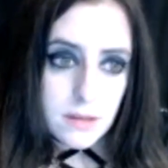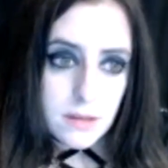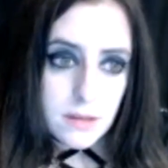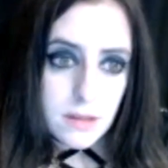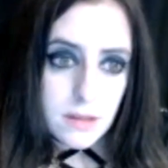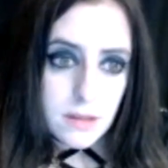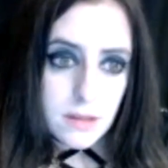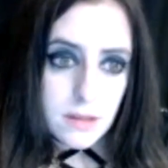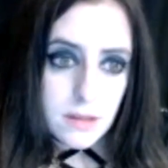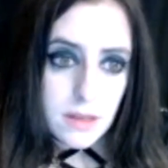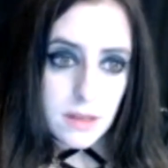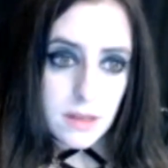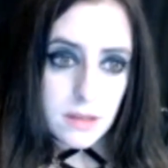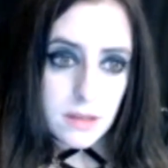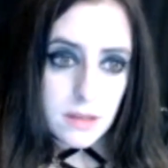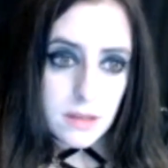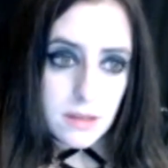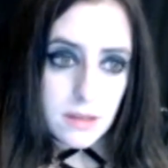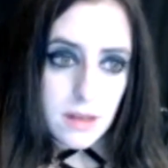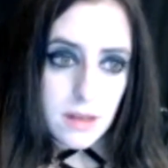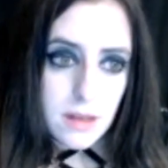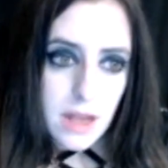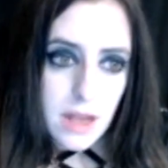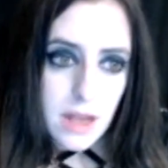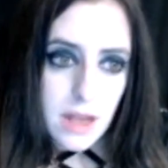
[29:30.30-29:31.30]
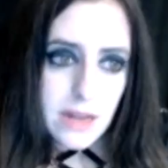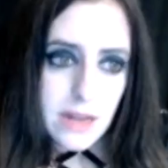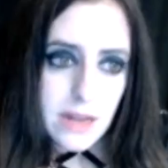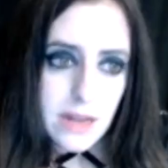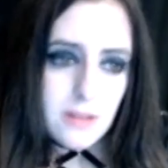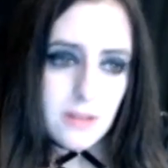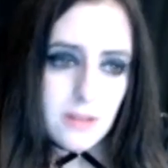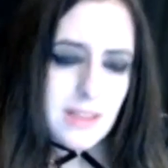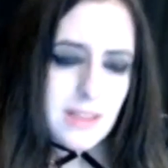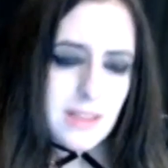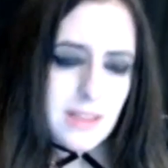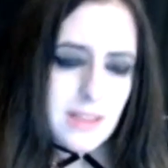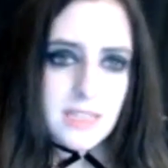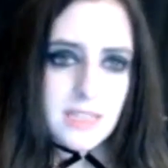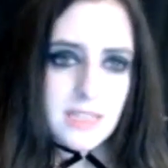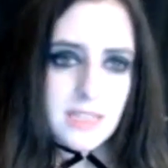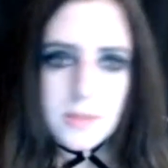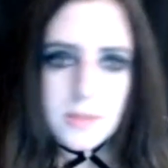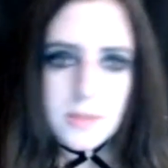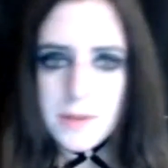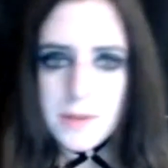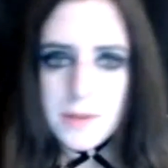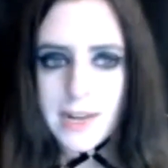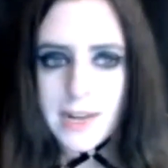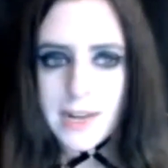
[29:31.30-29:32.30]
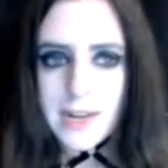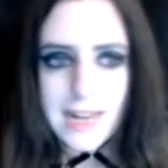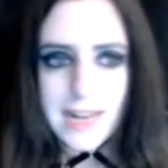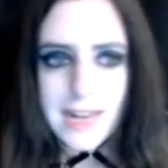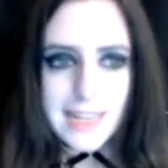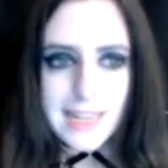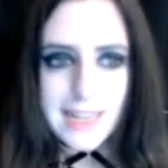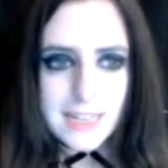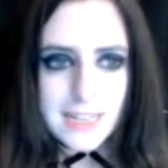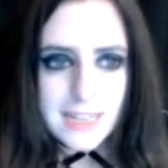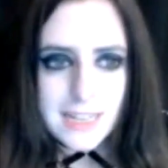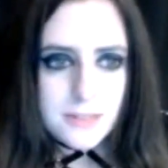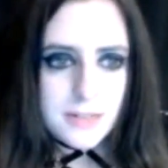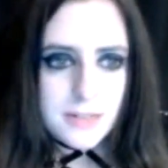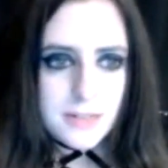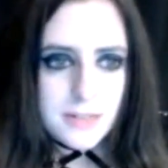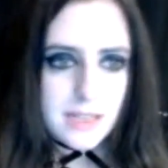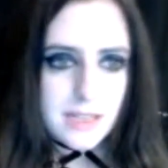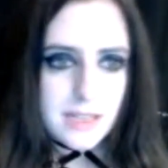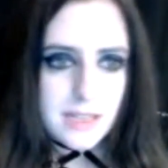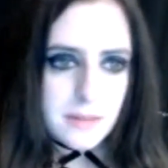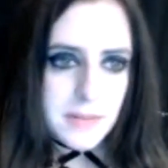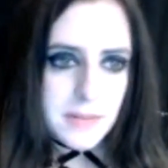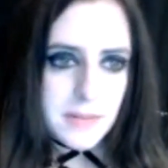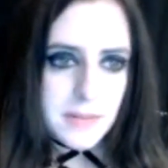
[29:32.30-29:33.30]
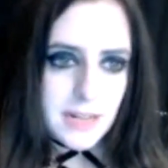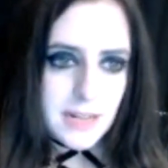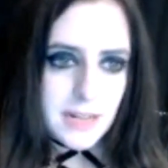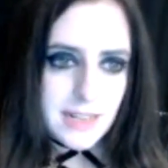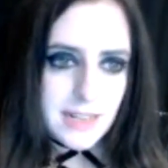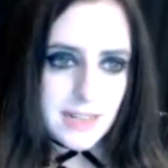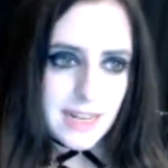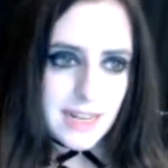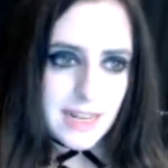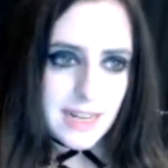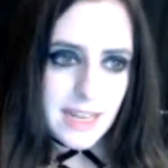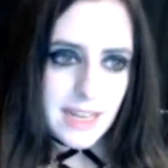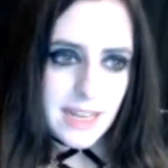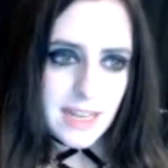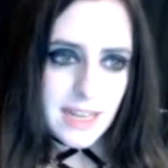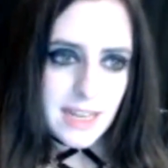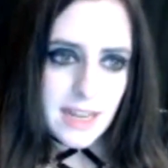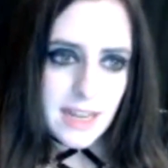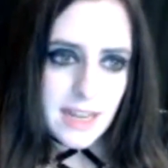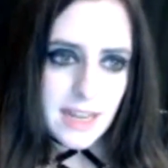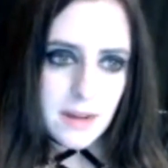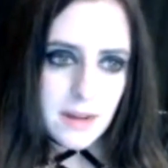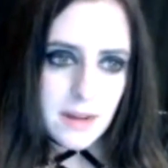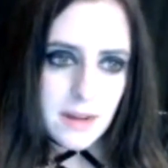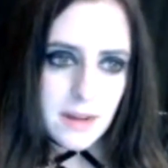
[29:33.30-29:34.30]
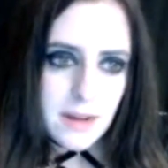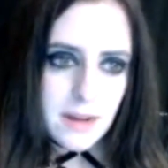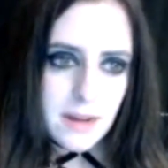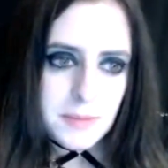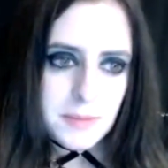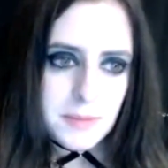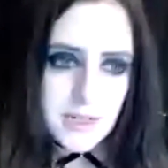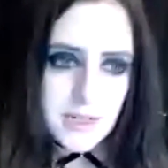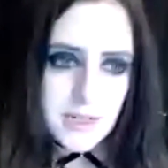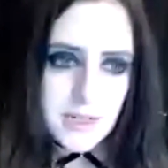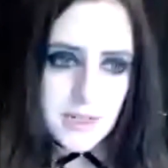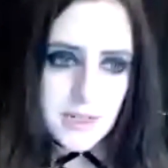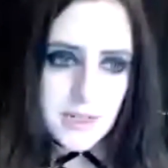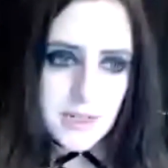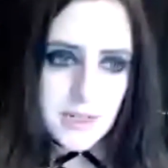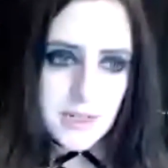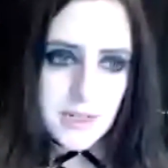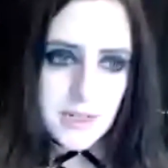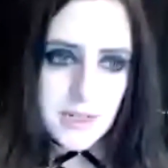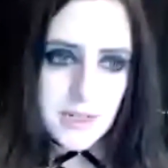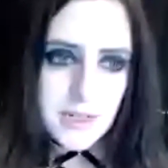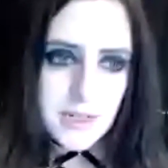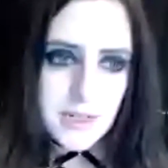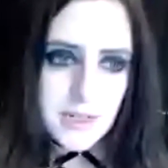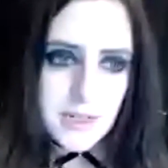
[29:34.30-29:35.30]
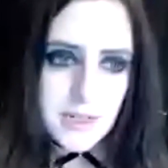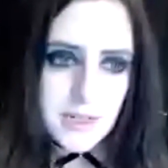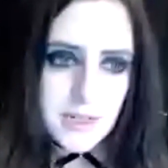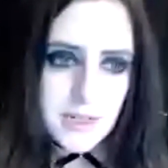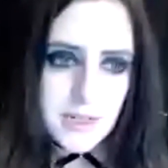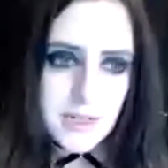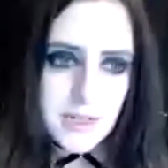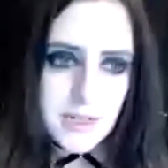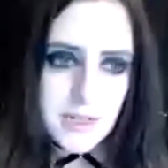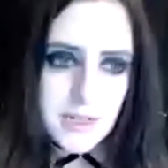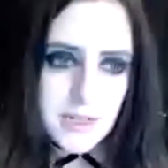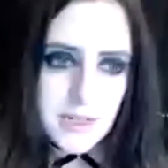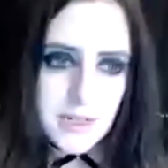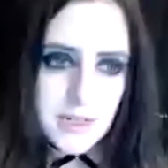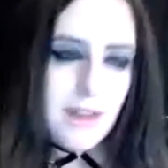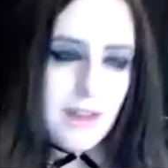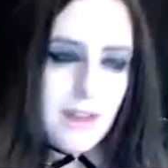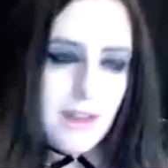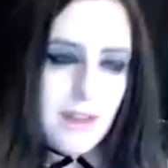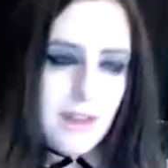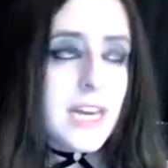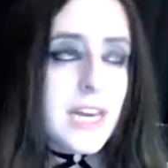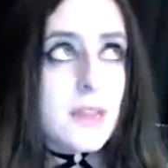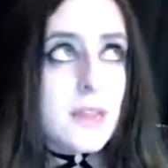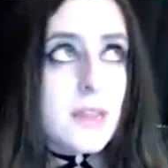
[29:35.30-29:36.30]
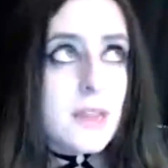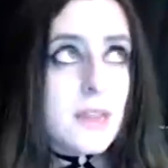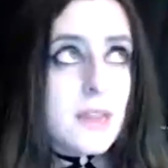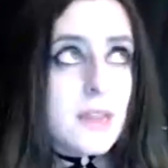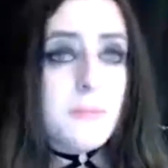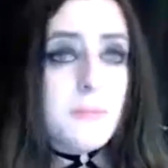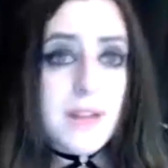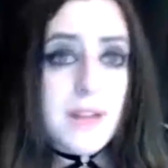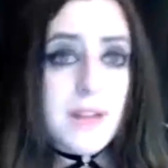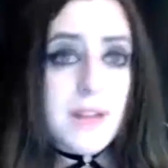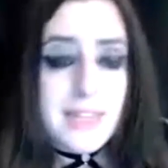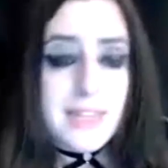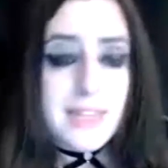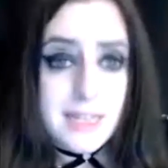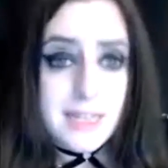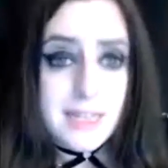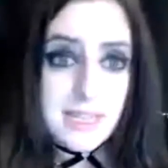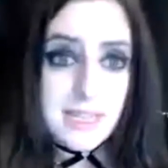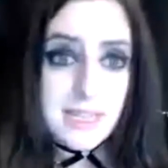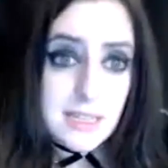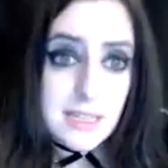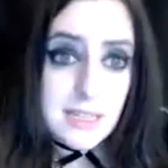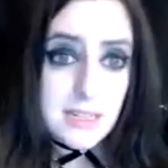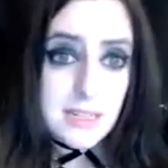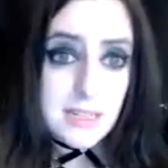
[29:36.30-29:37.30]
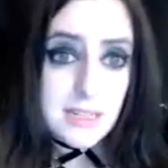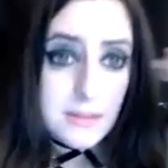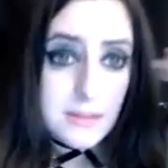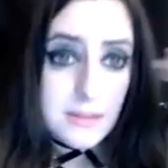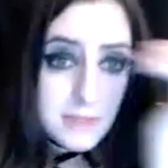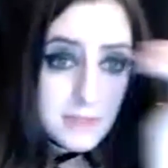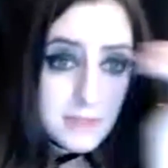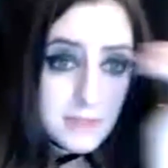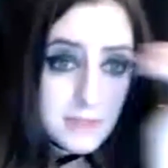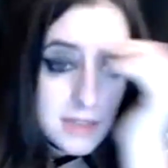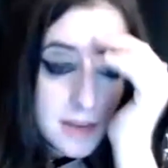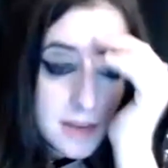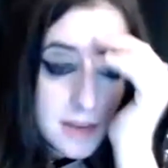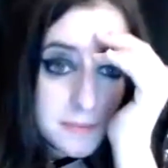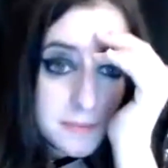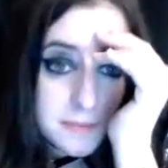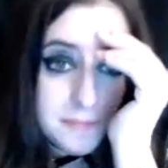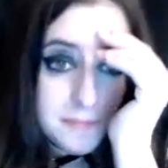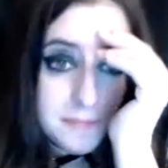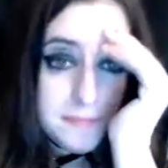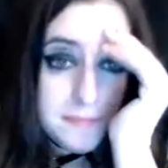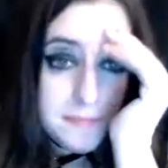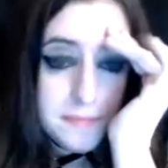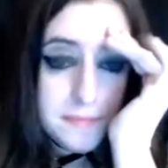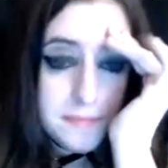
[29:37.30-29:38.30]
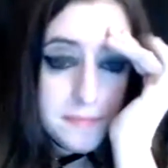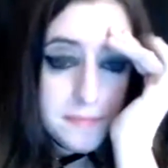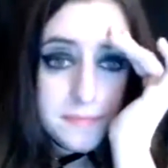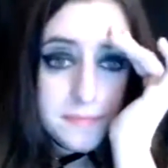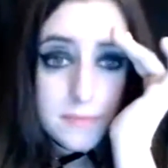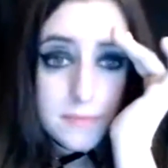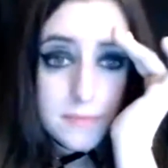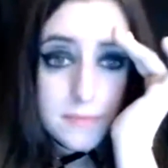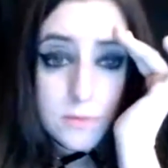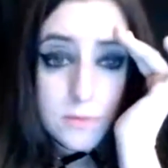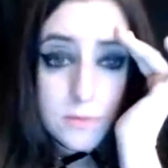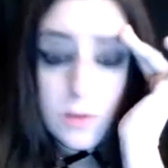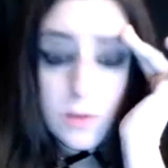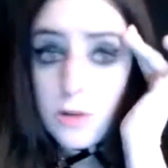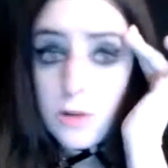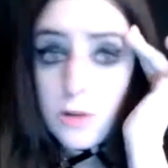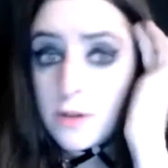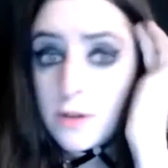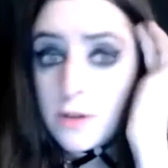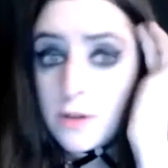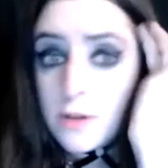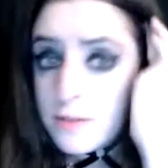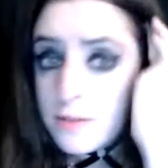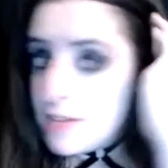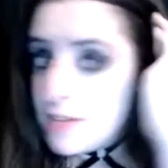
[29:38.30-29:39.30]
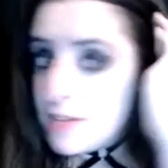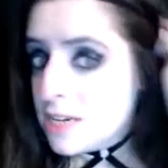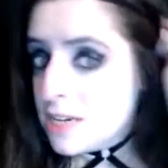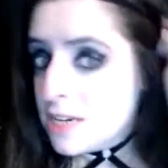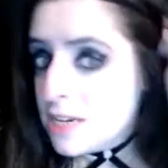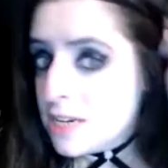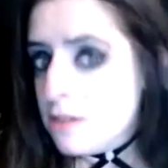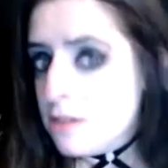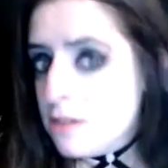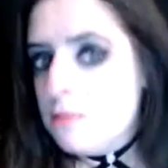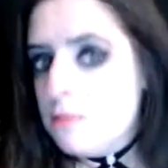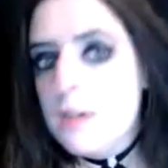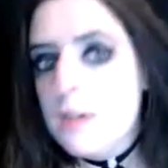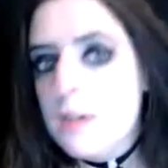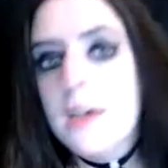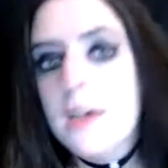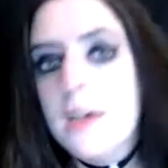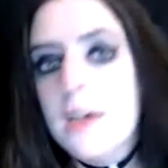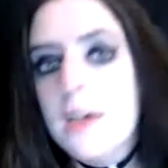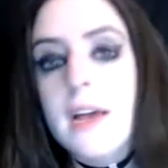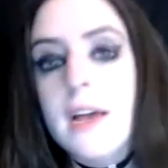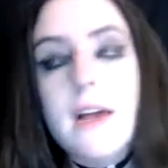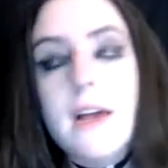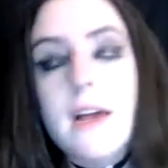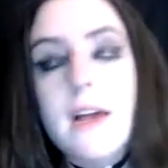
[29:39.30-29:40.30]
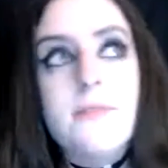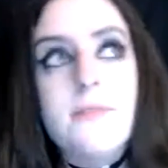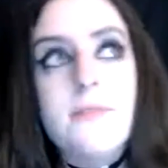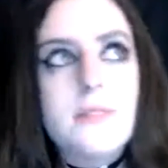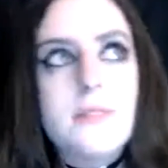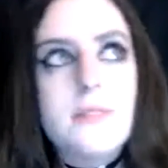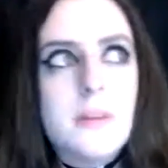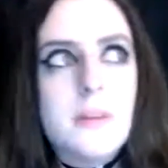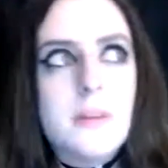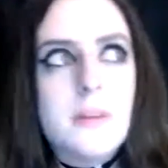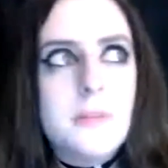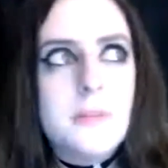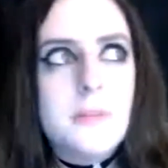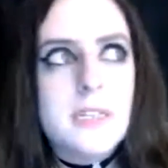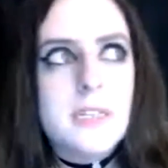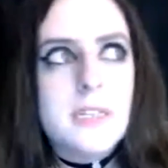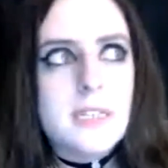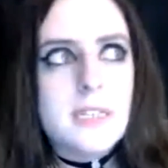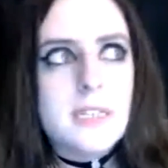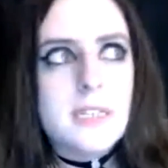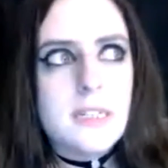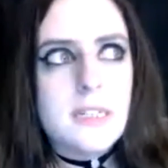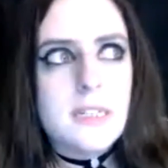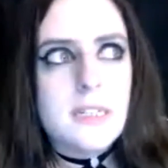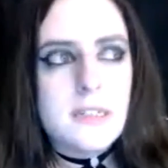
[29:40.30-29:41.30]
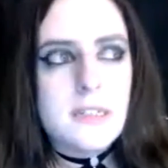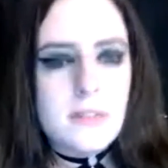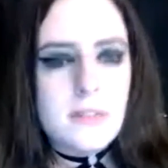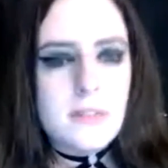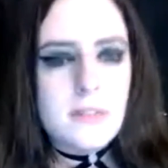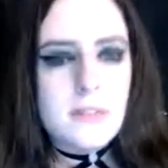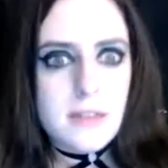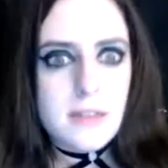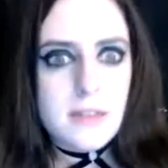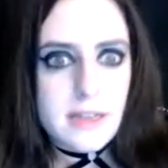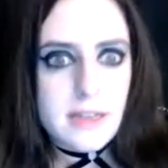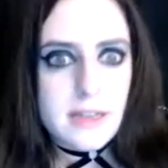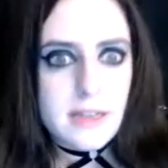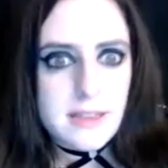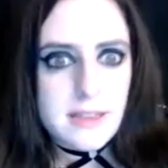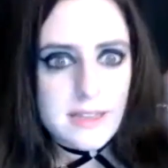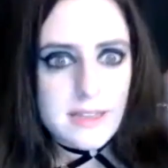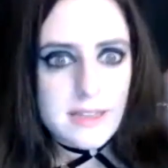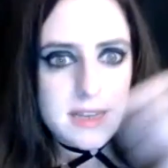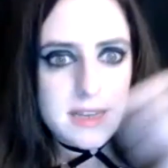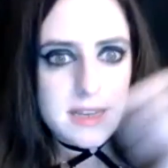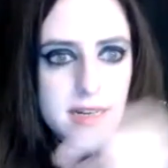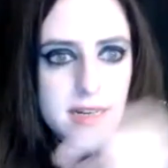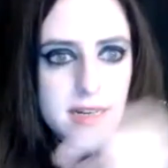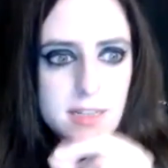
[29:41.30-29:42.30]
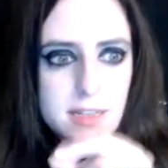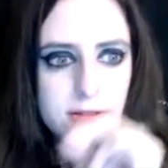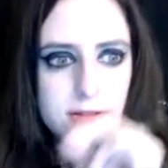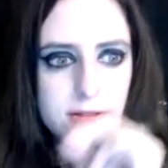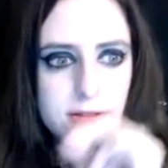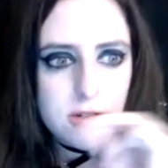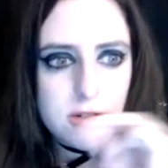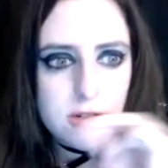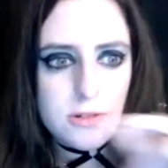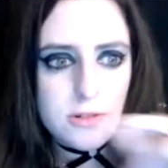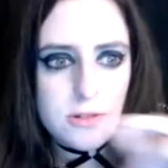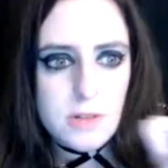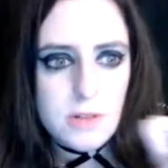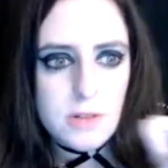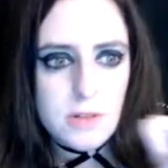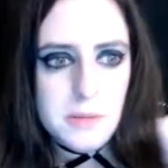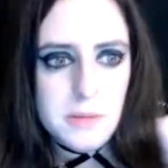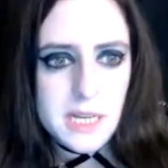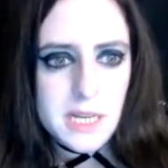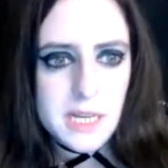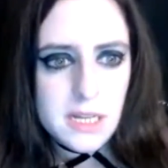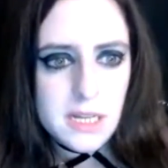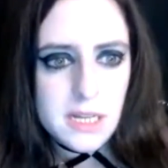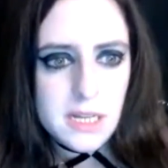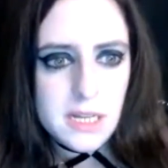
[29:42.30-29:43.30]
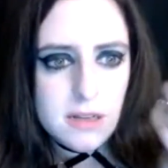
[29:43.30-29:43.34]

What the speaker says: yeah. I know the lights are bright. I can't do anything about it. I can't get up and go change or turn it off. They're bright like this because I was recording video, and for some reason, like the settings for streaming